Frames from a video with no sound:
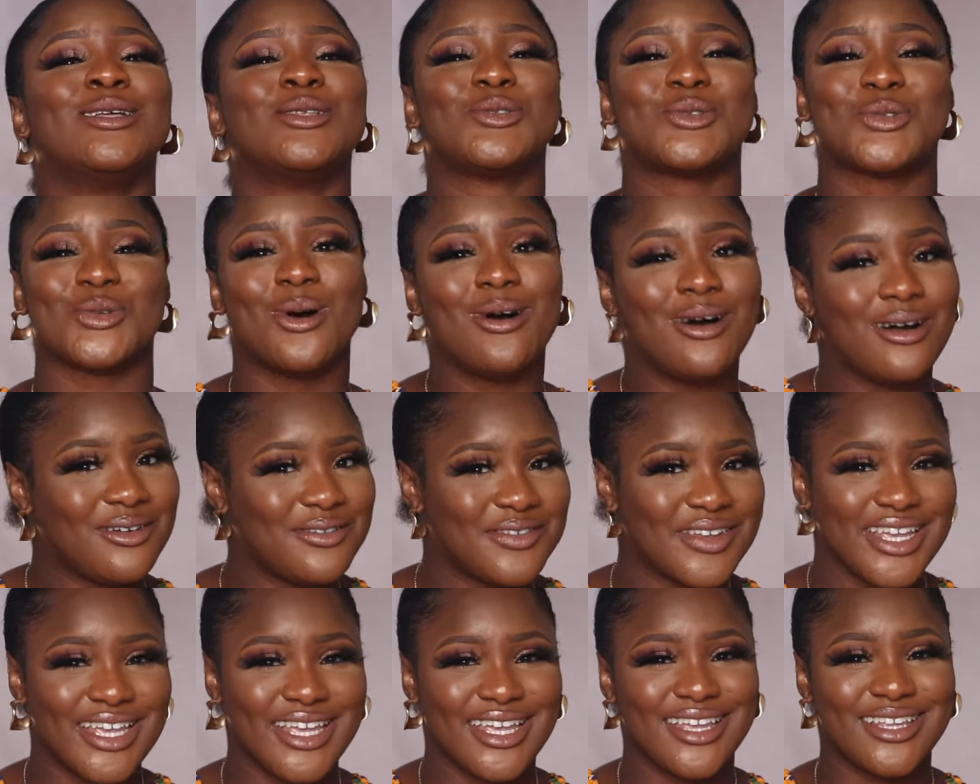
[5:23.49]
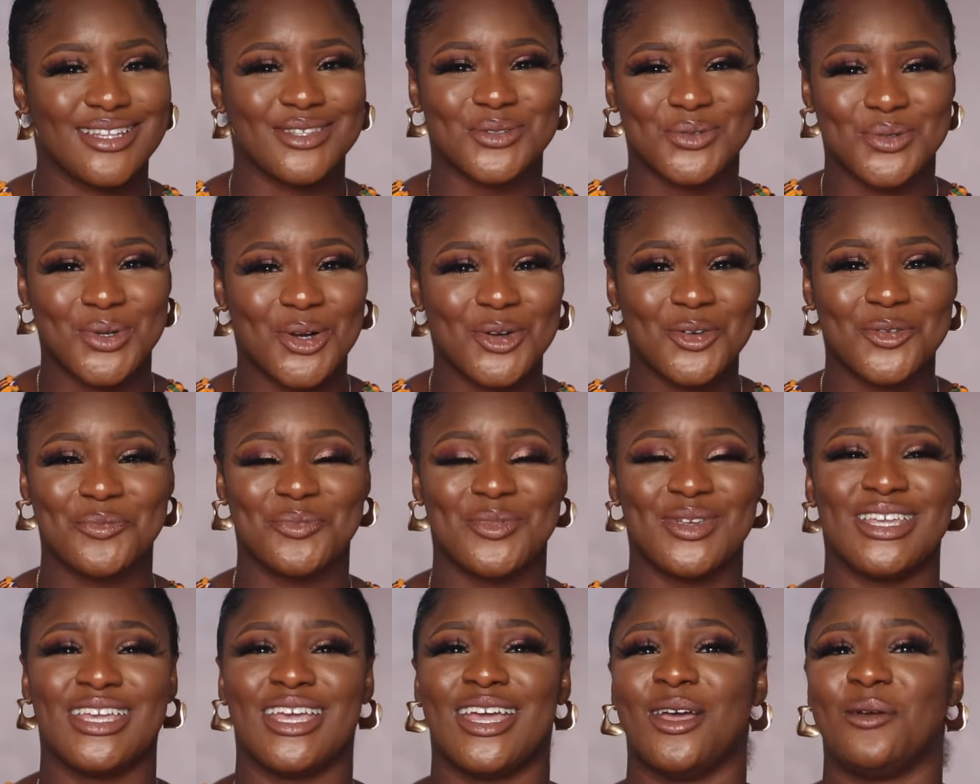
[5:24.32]

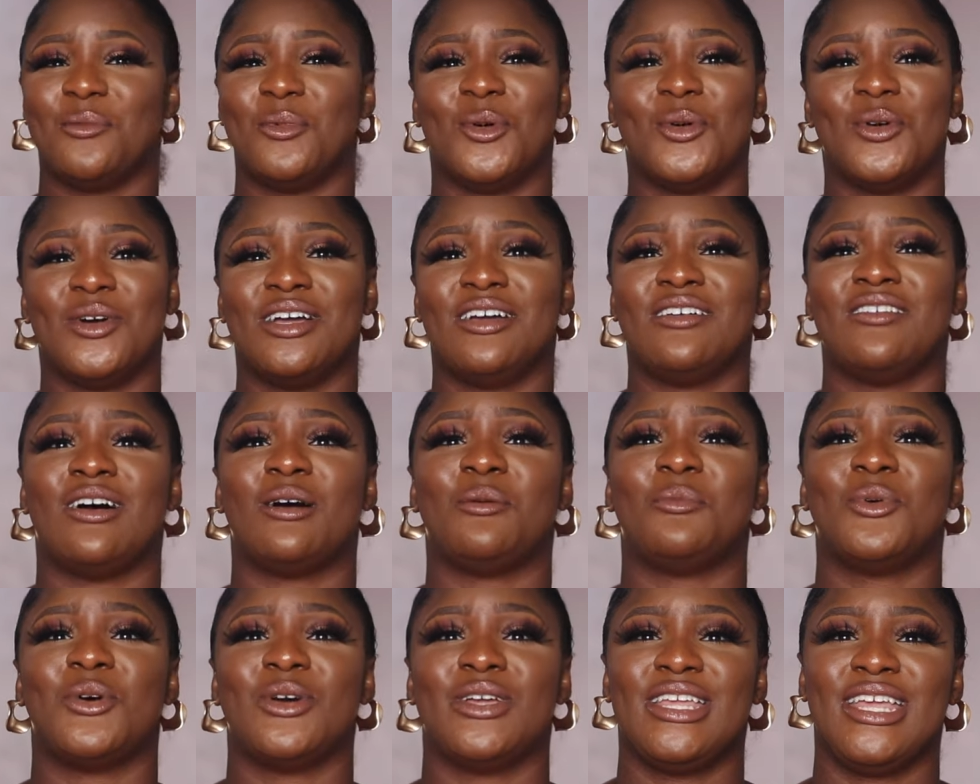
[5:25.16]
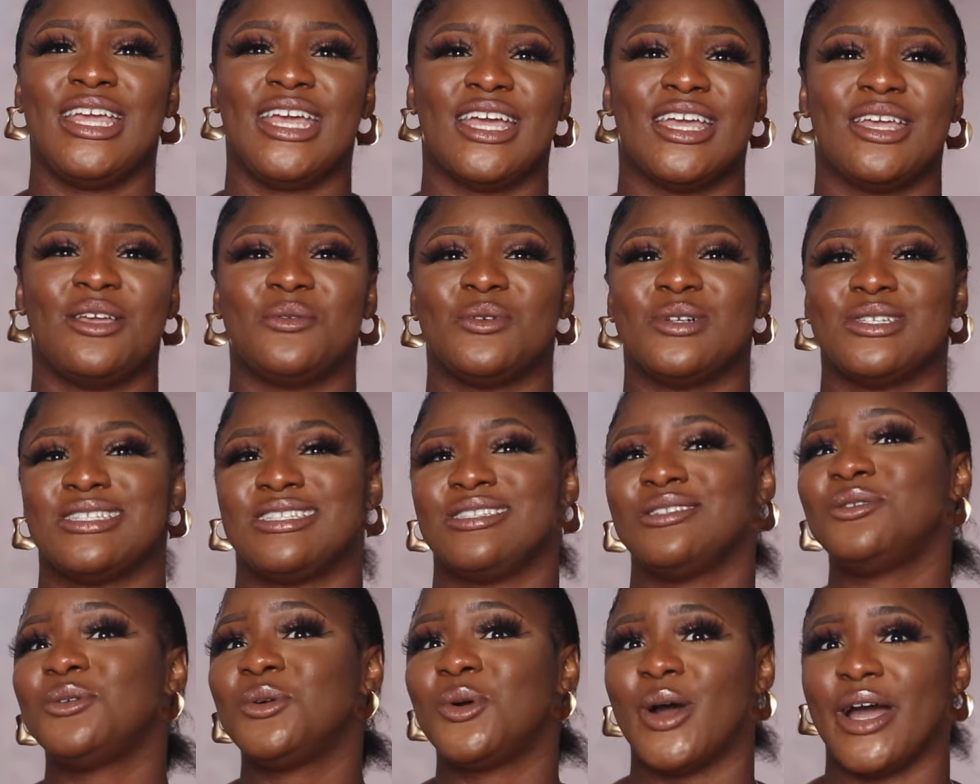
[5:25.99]
12 p.m. or whatever? But yeah, it was
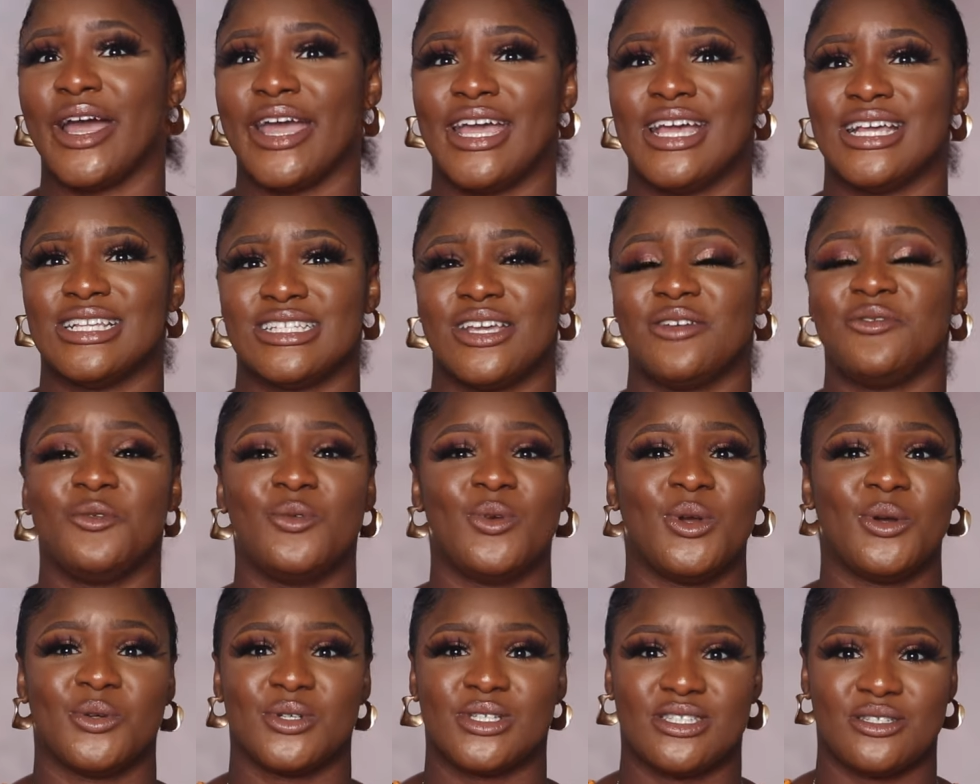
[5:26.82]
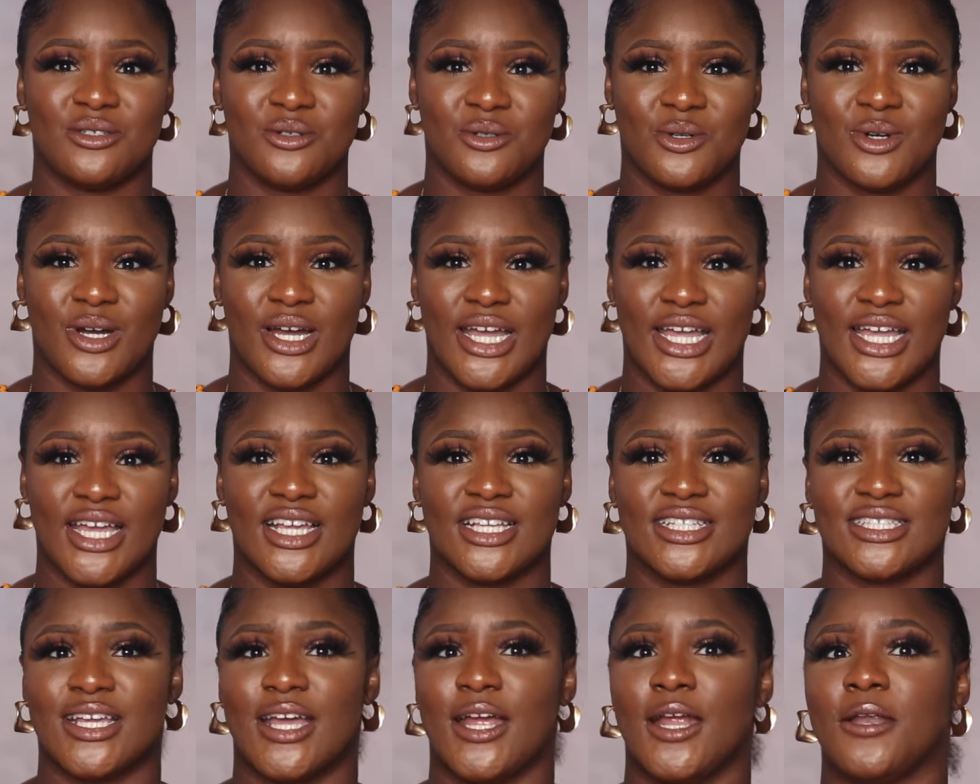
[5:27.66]
still quiet. Everywhere was still
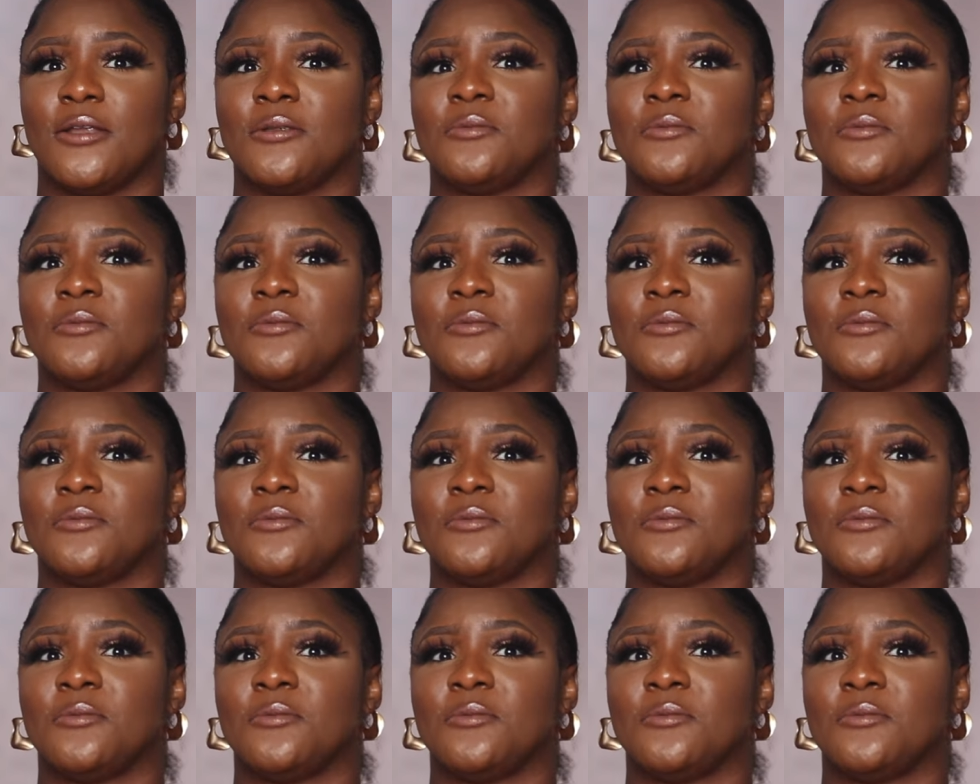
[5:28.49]
quiet.